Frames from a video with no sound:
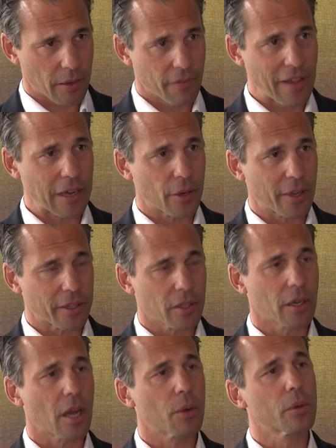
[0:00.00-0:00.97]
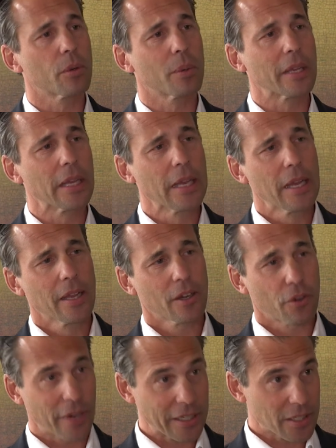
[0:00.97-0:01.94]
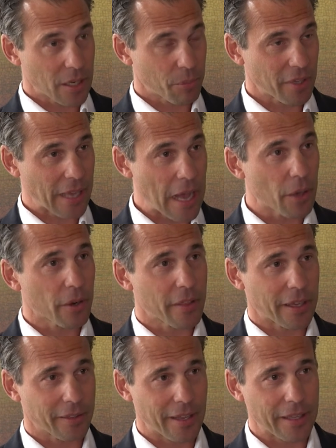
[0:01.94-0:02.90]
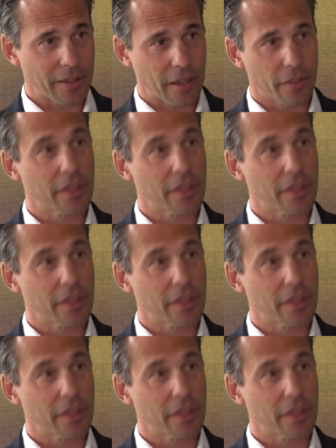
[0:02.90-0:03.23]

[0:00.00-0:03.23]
evaluate, and how do we create something out of that data?